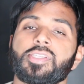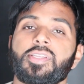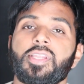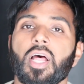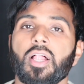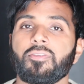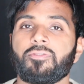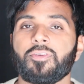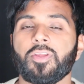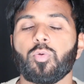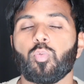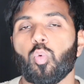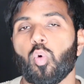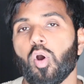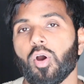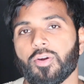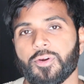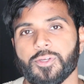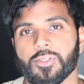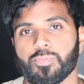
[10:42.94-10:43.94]
Delphi
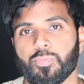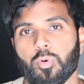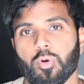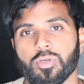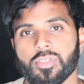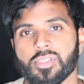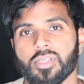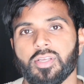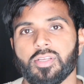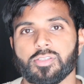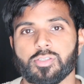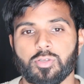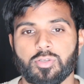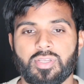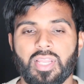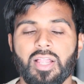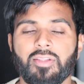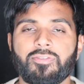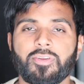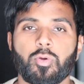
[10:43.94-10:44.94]
Water Sports. So
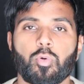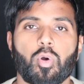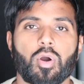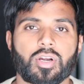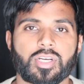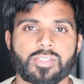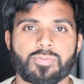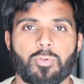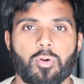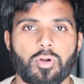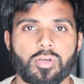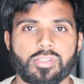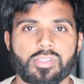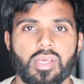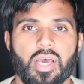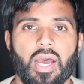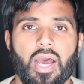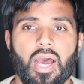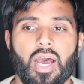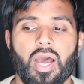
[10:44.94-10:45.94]
Delphi Water Sports,
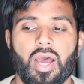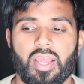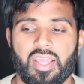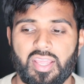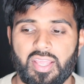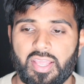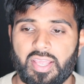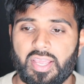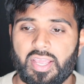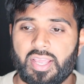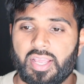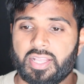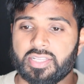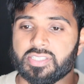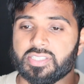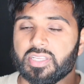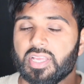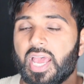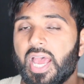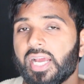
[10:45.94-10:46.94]

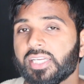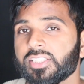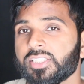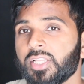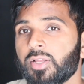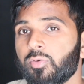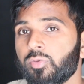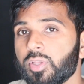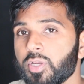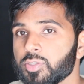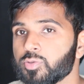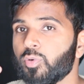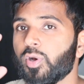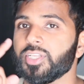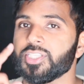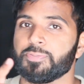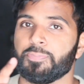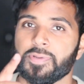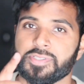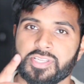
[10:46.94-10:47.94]
it's actually, there's
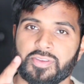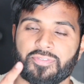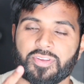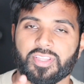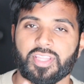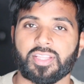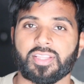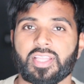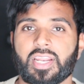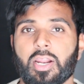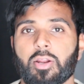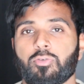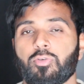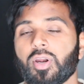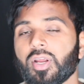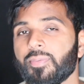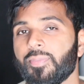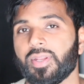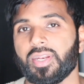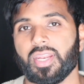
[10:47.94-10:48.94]
one specific thing that I'd
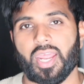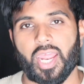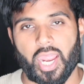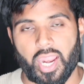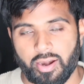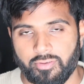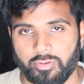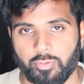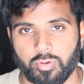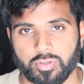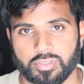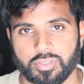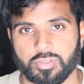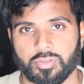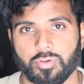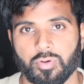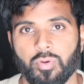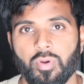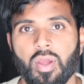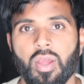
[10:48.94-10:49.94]
recommend everyone to
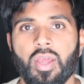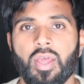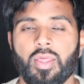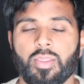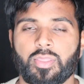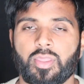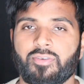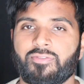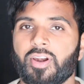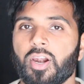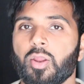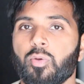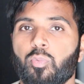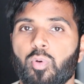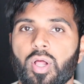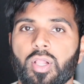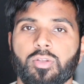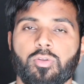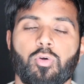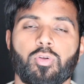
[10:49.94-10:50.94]
do. They're a very
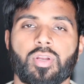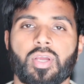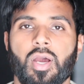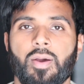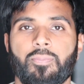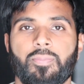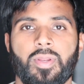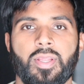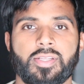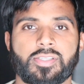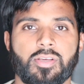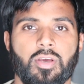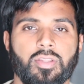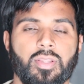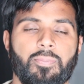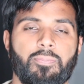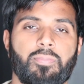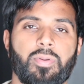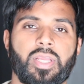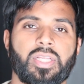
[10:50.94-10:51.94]
well-known company. It's on
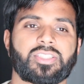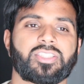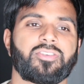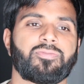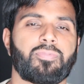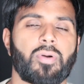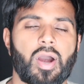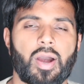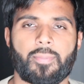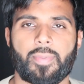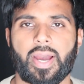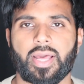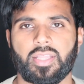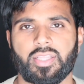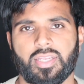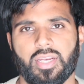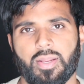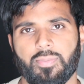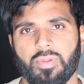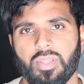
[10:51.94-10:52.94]
the beach of Palm
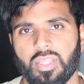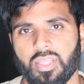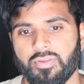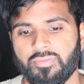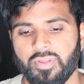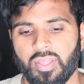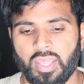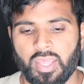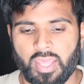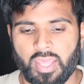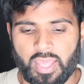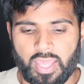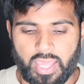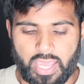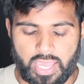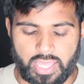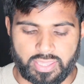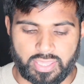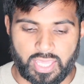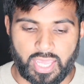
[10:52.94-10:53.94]
Island, I believe.
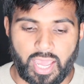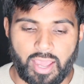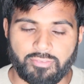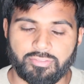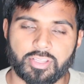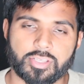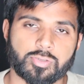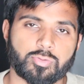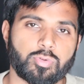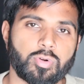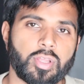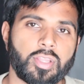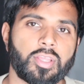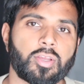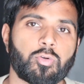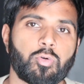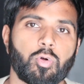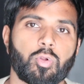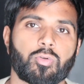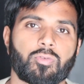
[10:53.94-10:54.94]
And they have this really
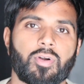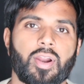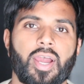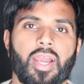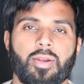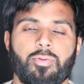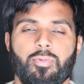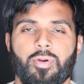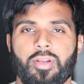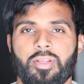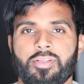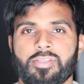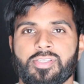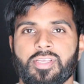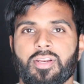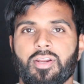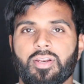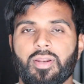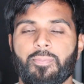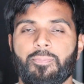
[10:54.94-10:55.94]
cool ride where you
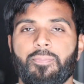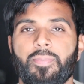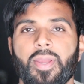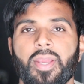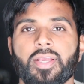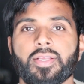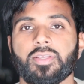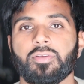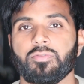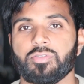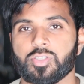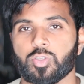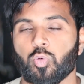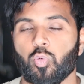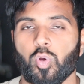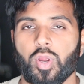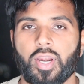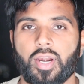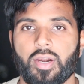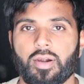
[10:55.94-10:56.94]
sit on a big
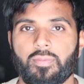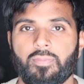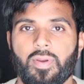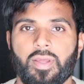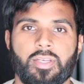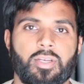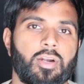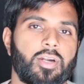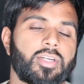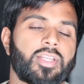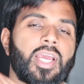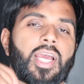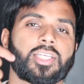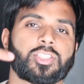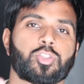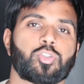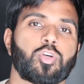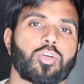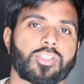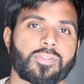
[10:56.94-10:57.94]
square and you're
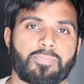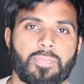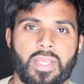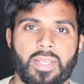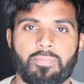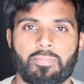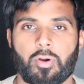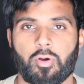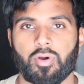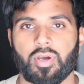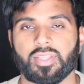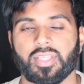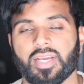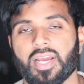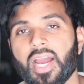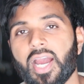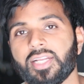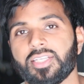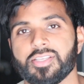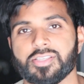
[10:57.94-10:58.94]
attached to a speedboat, and the
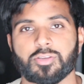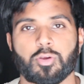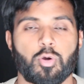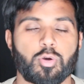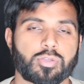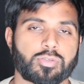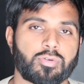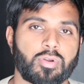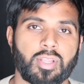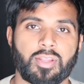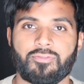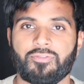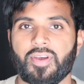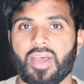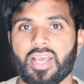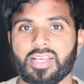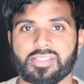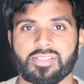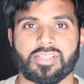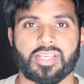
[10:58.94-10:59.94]
guy just goes really fast,